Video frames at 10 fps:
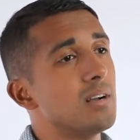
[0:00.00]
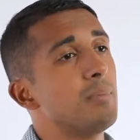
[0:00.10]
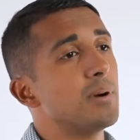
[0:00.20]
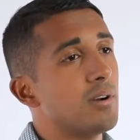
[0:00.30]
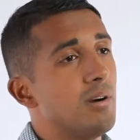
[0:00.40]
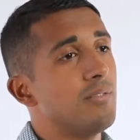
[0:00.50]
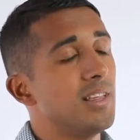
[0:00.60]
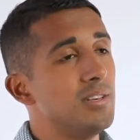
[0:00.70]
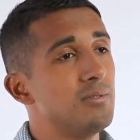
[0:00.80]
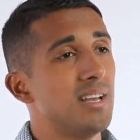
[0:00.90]
cup of coffee
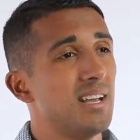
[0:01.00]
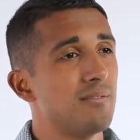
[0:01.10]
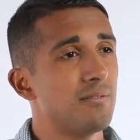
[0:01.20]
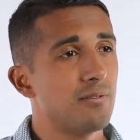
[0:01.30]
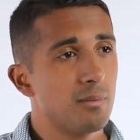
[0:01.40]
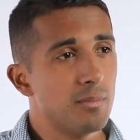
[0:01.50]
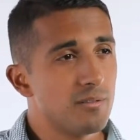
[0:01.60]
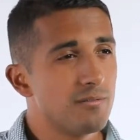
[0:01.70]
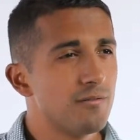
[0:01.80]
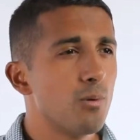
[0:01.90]
that you can from
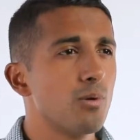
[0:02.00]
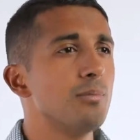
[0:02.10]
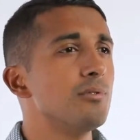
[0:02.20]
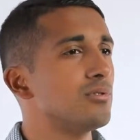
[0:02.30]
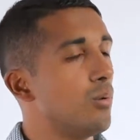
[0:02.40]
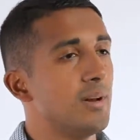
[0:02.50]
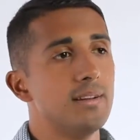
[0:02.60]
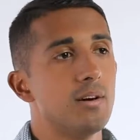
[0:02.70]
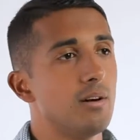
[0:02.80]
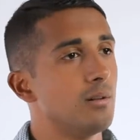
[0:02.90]
an affordable
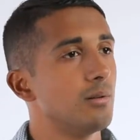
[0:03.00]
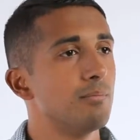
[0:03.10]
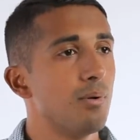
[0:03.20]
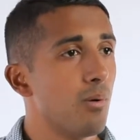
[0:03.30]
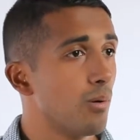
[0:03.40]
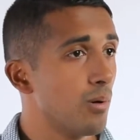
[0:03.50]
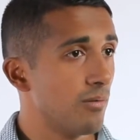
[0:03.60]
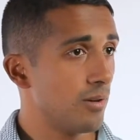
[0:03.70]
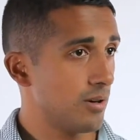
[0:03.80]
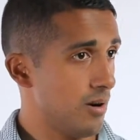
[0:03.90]
$20 pour
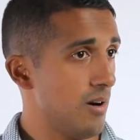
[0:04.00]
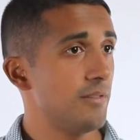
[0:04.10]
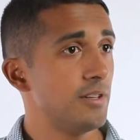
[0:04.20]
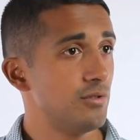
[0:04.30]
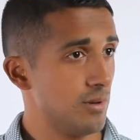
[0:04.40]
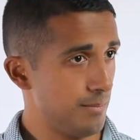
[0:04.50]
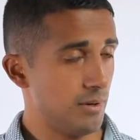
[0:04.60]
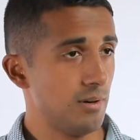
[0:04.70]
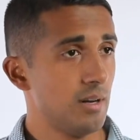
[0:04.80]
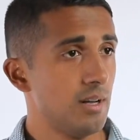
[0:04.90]
over coffee dripper,